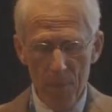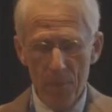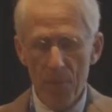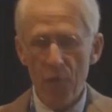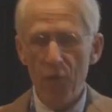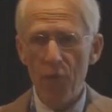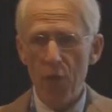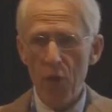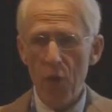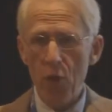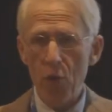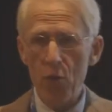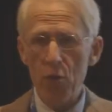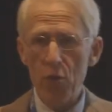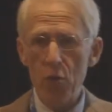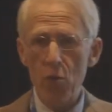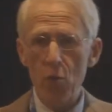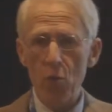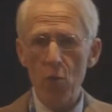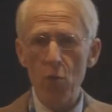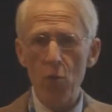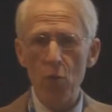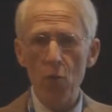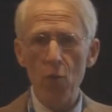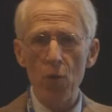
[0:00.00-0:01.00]
for those
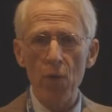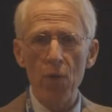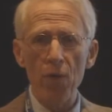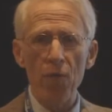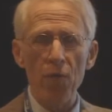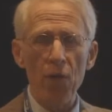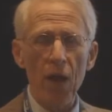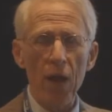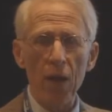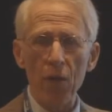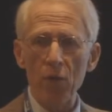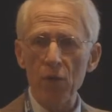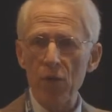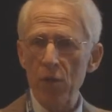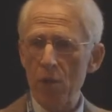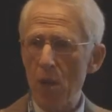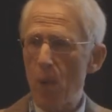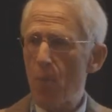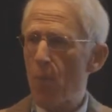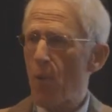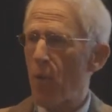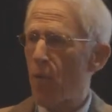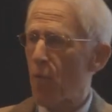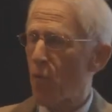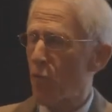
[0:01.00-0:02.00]
who followed
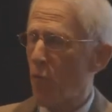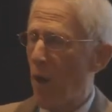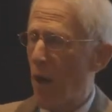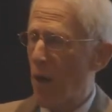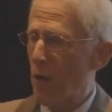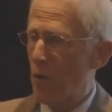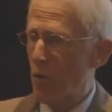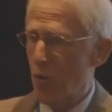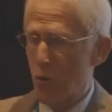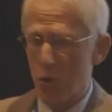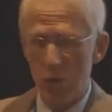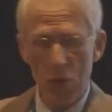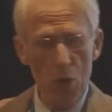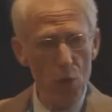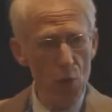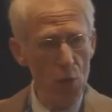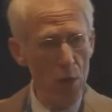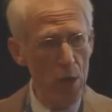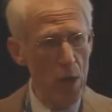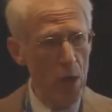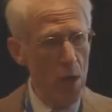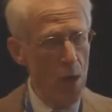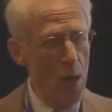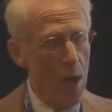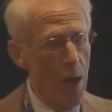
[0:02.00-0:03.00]
some of Rogers'
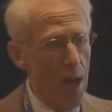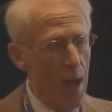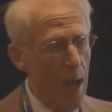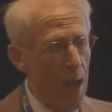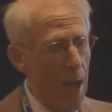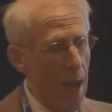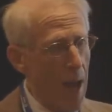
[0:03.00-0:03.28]
career,